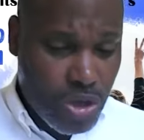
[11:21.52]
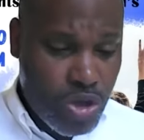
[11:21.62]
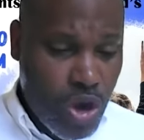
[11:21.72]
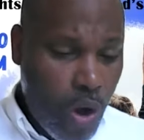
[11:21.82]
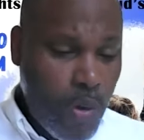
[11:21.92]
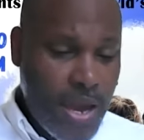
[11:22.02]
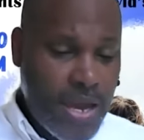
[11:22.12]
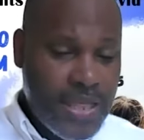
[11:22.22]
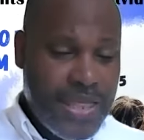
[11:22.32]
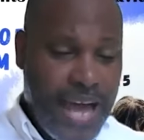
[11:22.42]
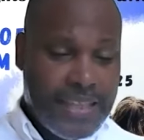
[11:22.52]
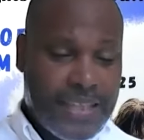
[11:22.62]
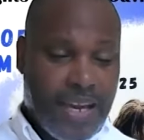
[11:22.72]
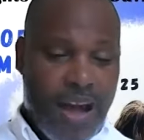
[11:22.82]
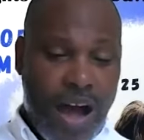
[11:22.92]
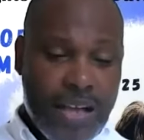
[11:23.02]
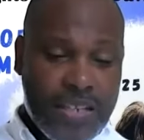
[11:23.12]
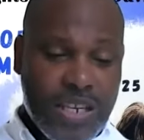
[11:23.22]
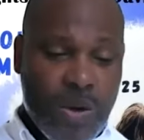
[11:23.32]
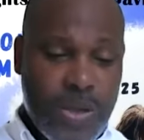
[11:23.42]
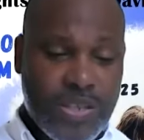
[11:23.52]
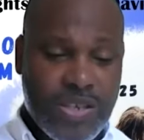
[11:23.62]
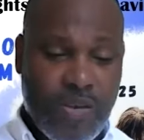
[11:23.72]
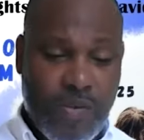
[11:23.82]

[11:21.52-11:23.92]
knowing that the consequences of